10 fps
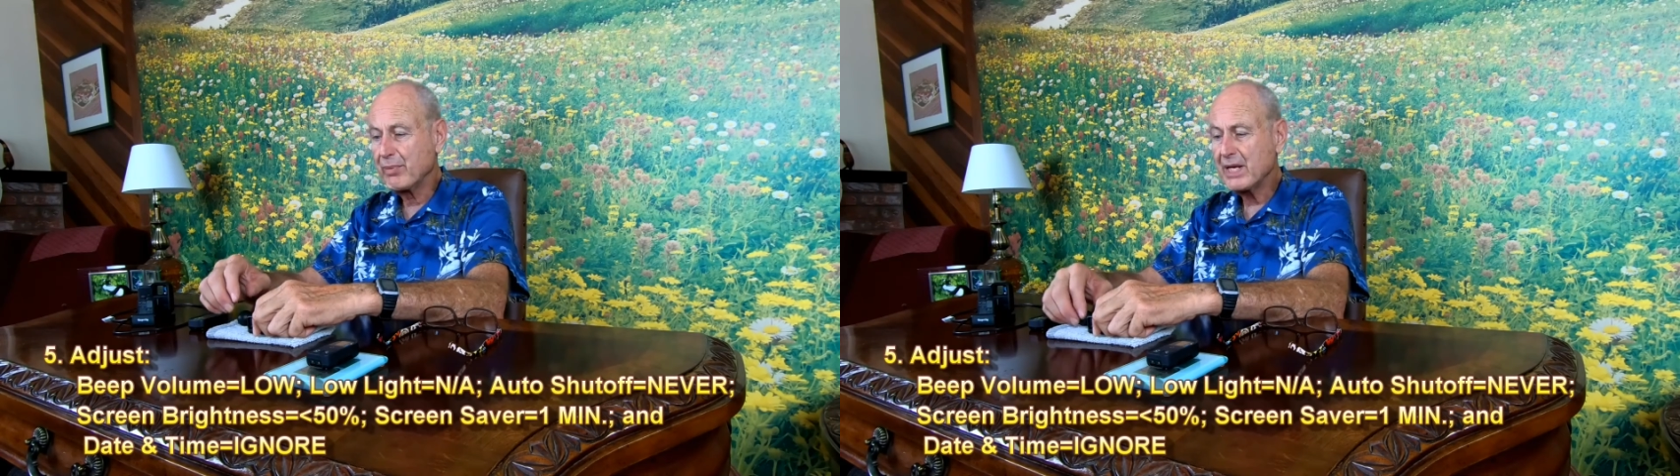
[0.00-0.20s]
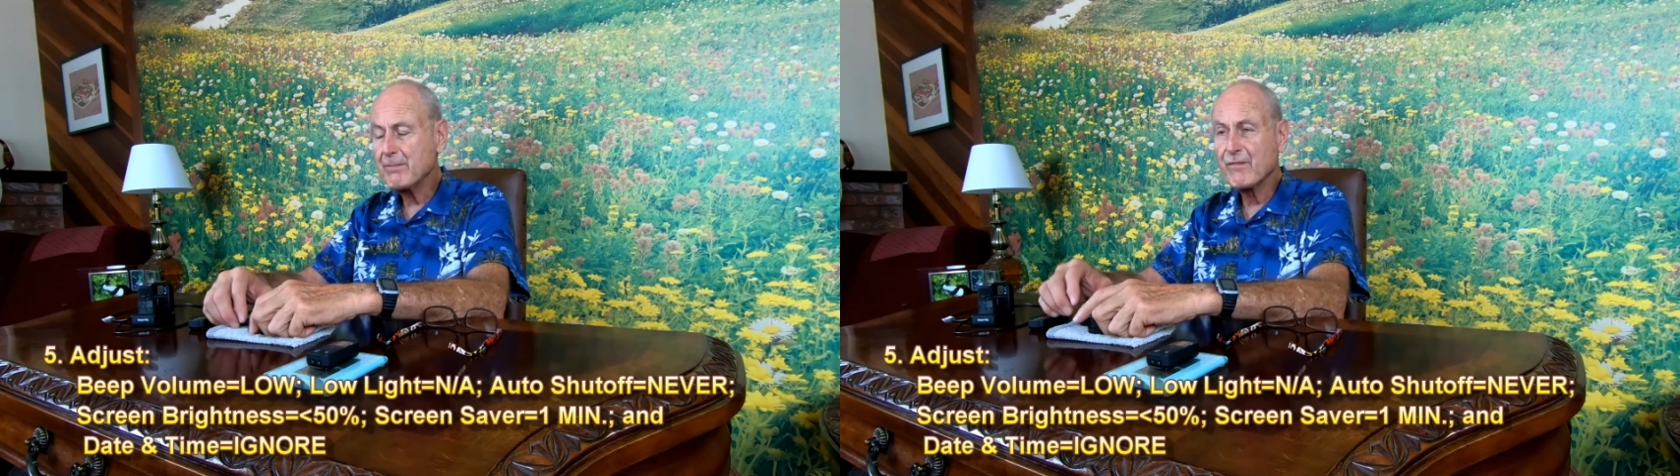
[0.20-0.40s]

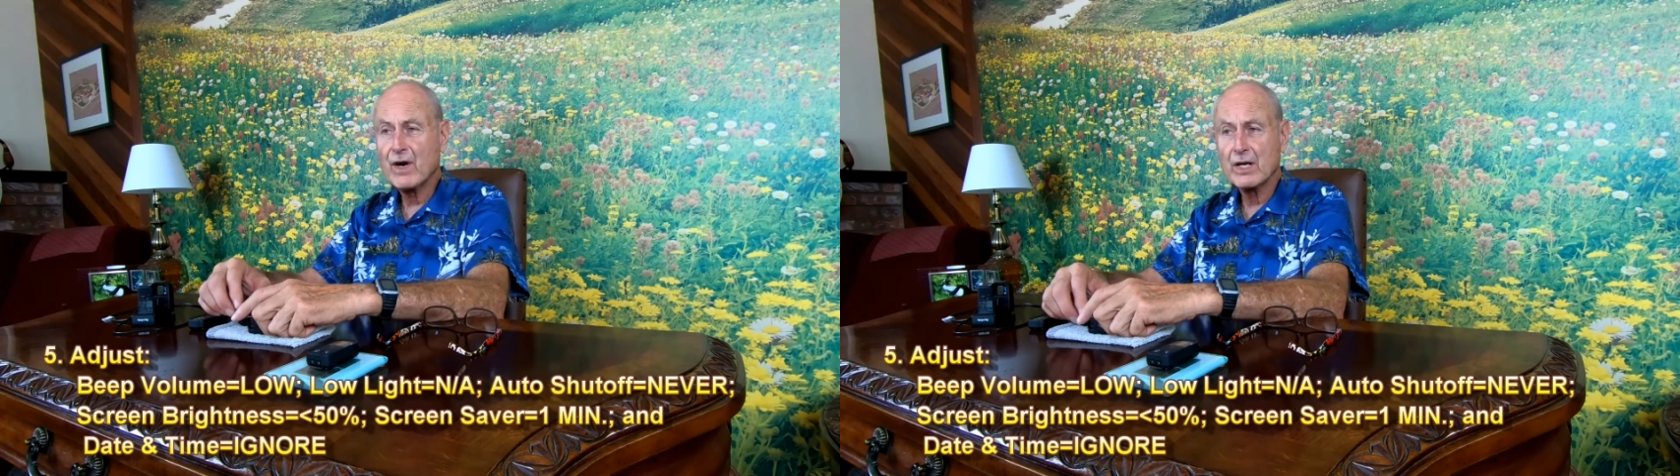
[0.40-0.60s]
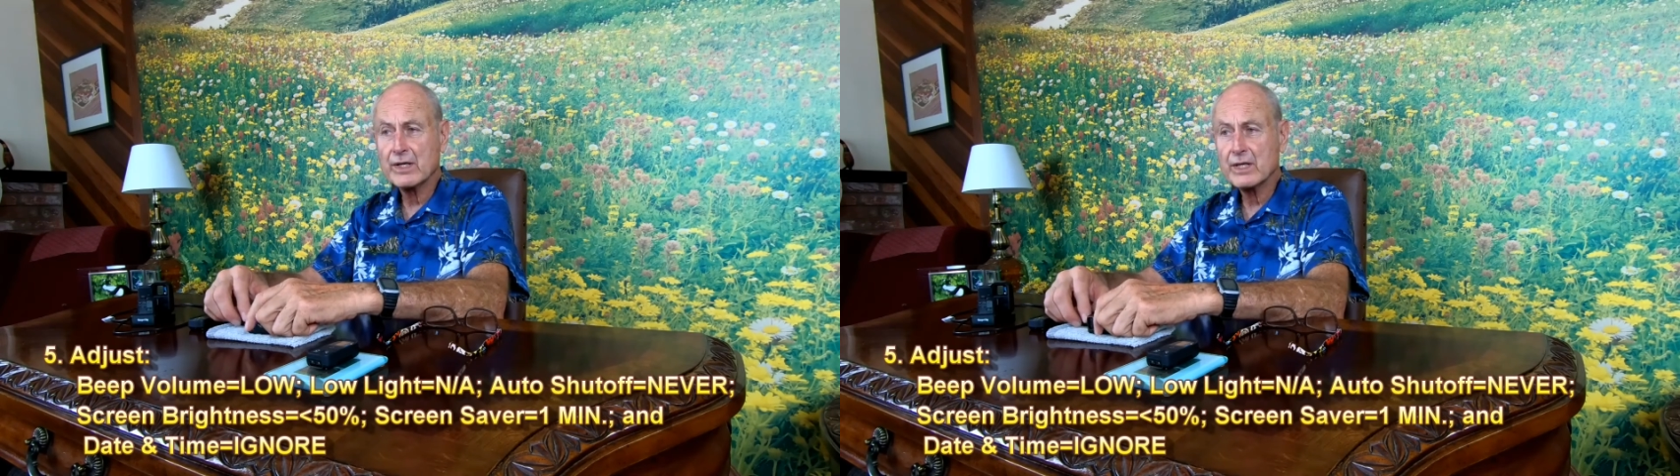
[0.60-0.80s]
Beep
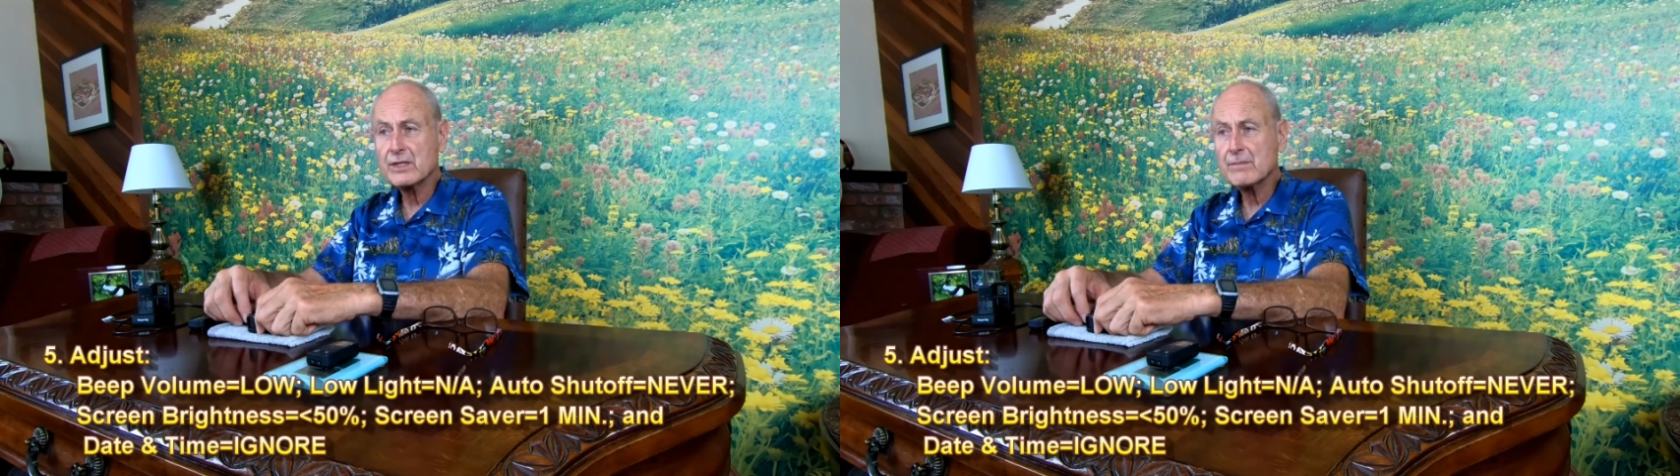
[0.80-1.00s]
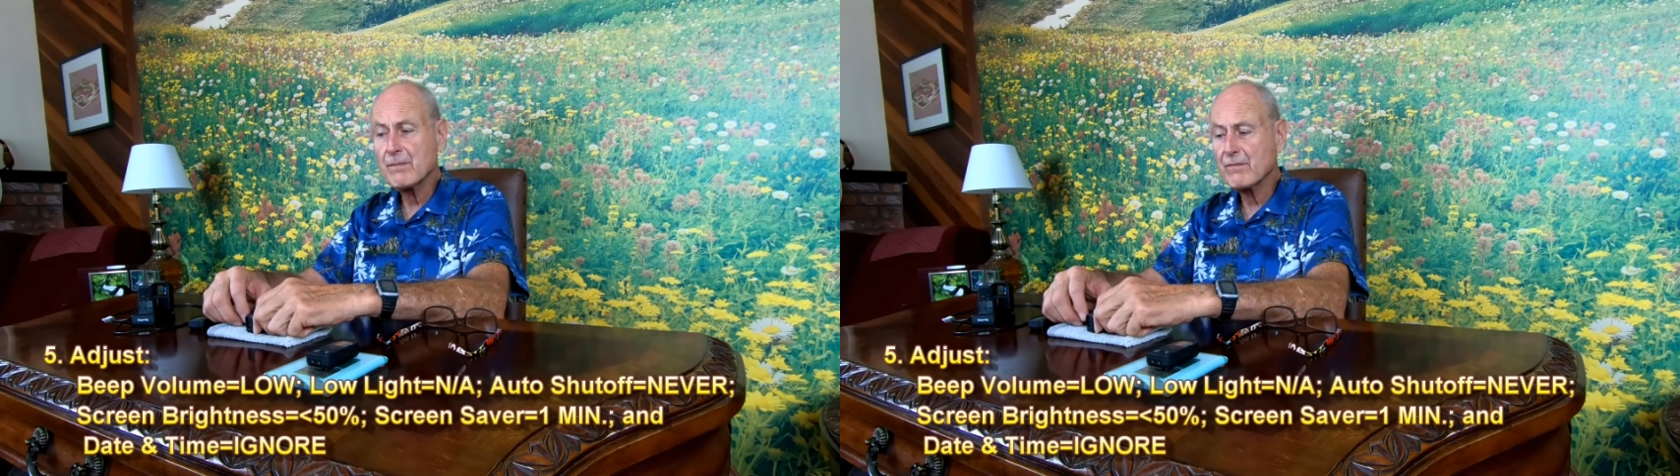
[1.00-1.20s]

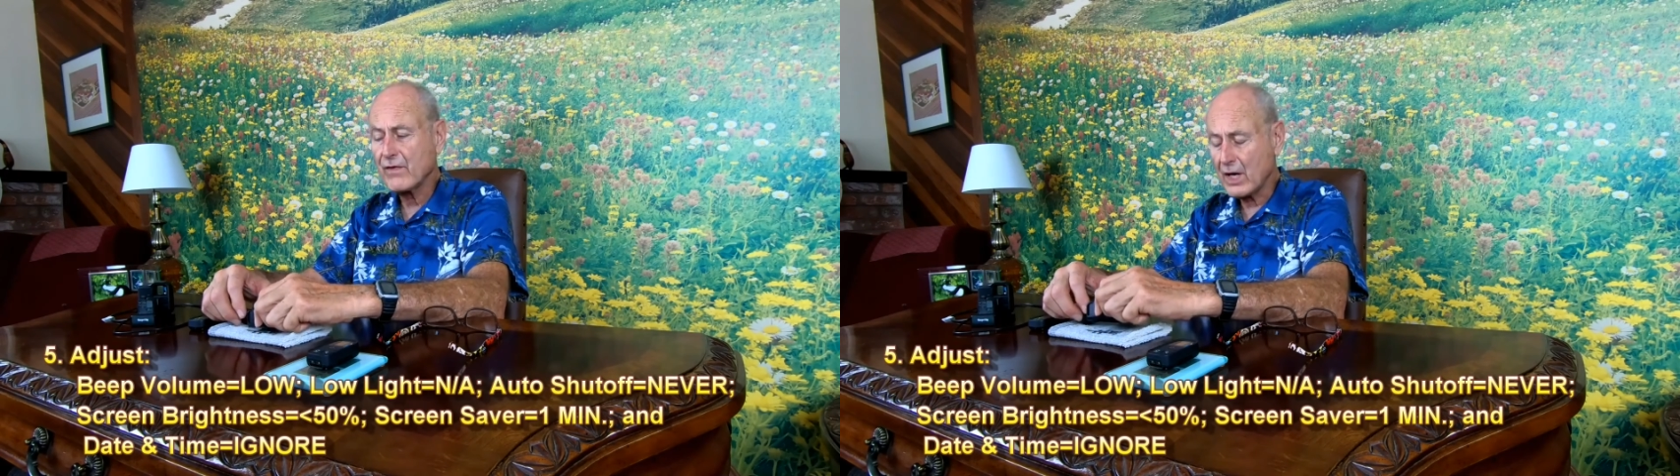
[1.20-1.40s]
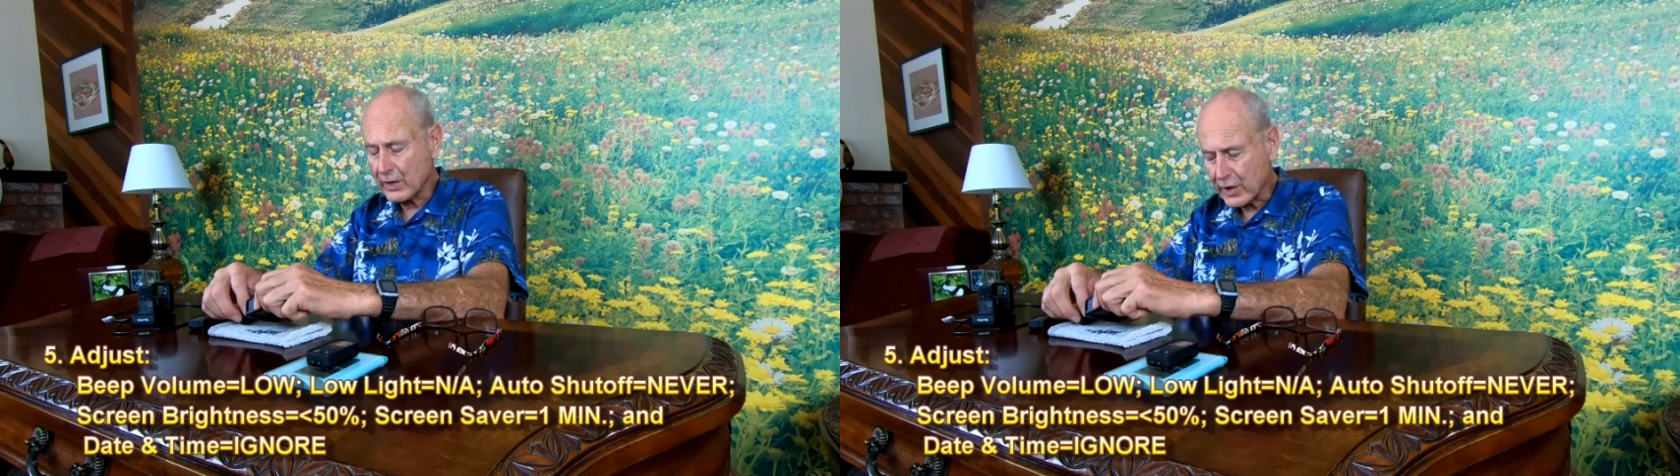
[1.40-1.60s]

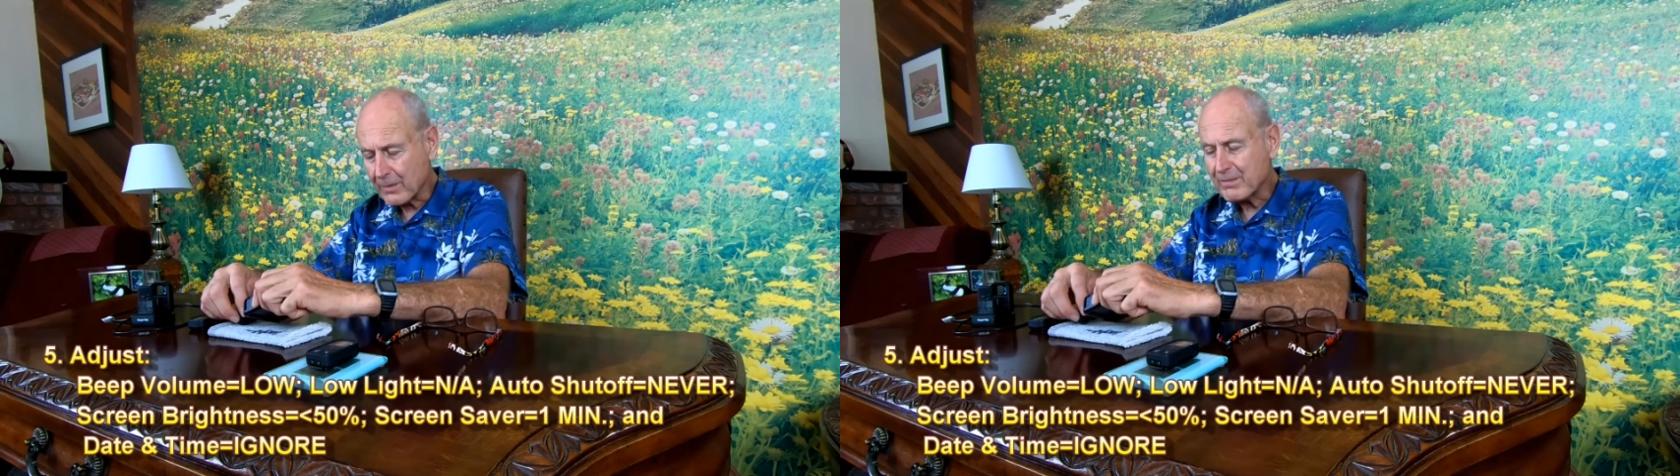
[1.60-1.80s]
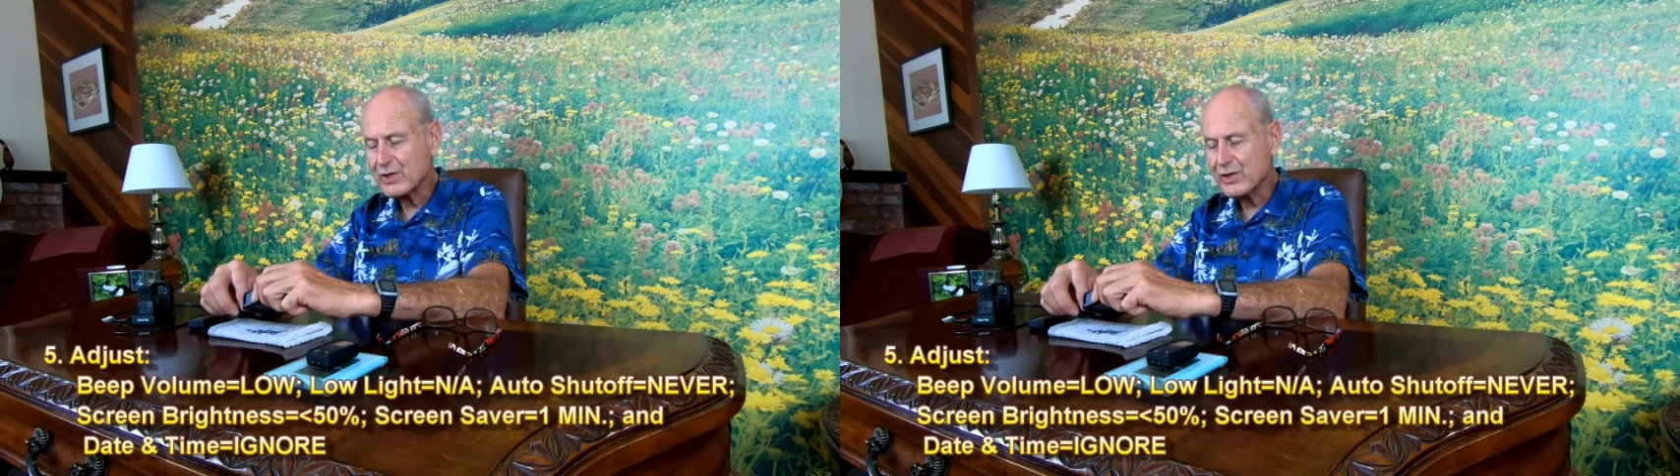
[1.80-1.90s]
volume